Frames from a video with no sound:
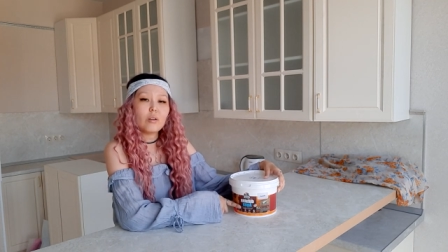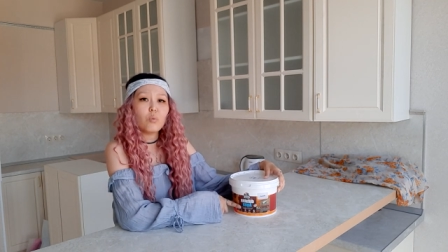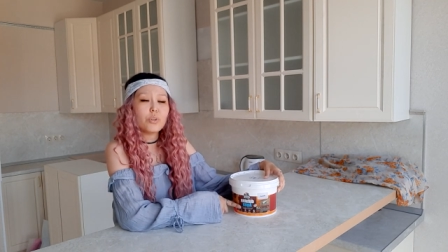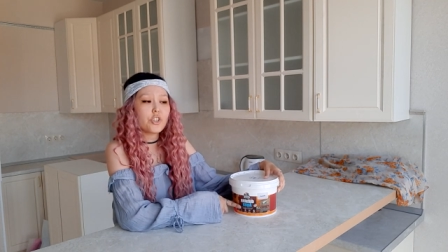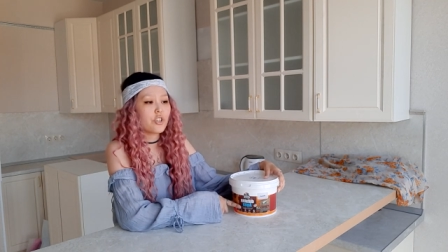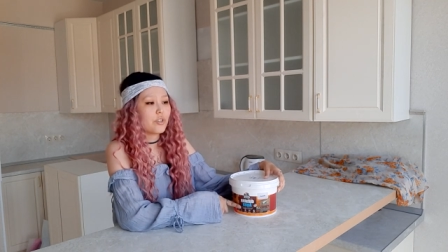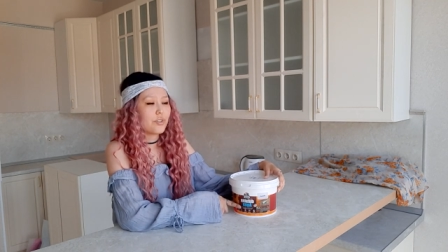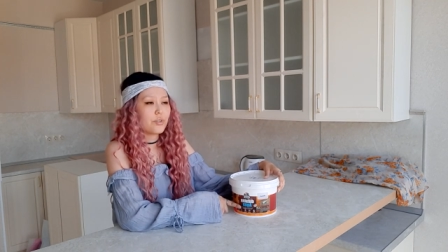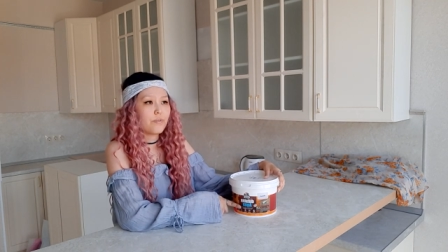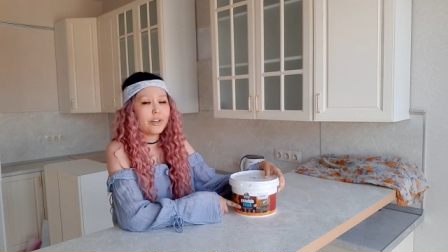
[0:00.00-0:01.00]
which
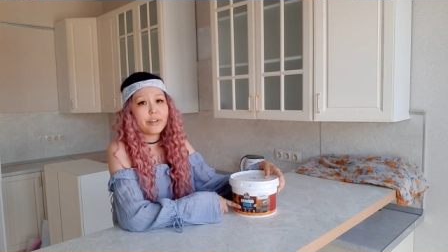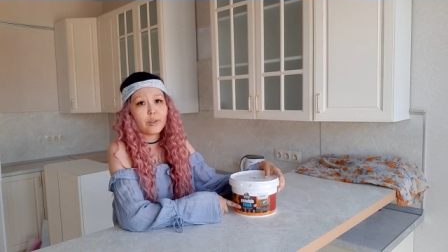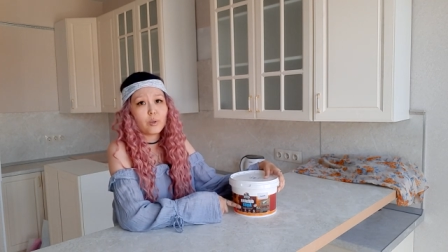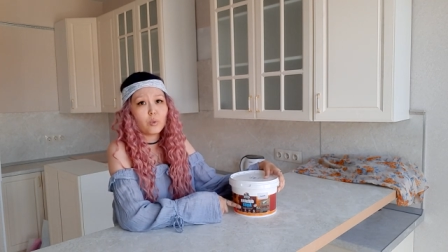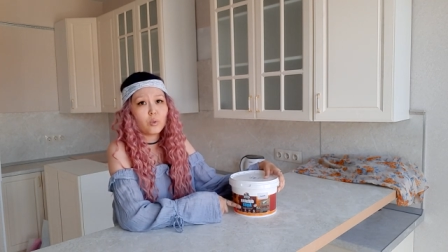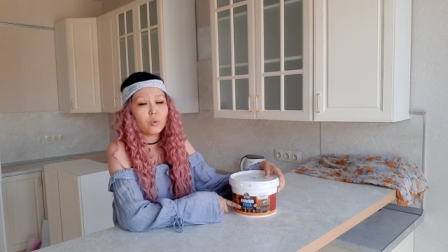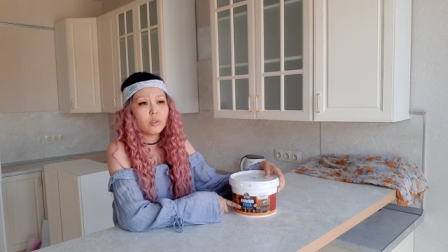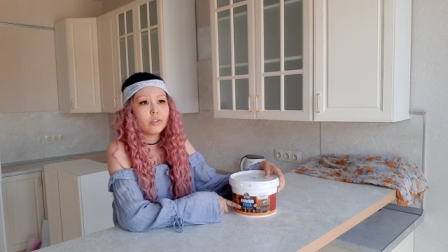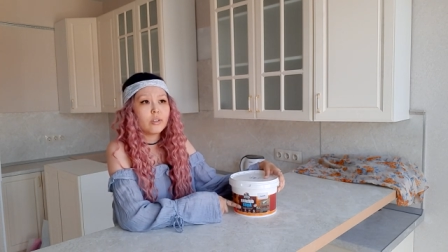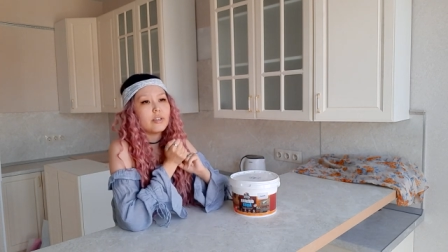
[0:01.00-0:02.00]
is very cool.
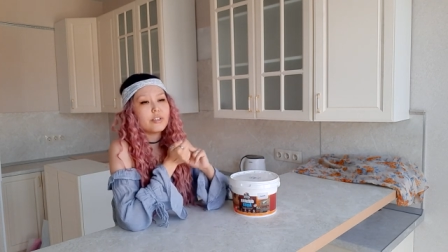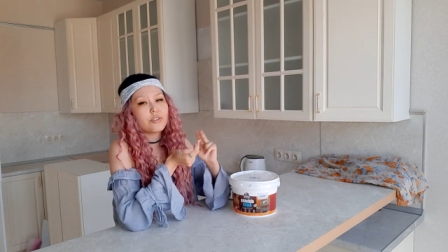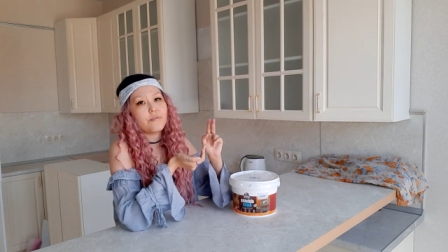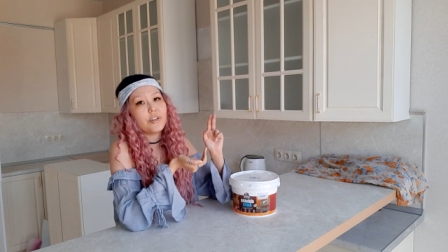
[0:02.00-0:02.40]
It's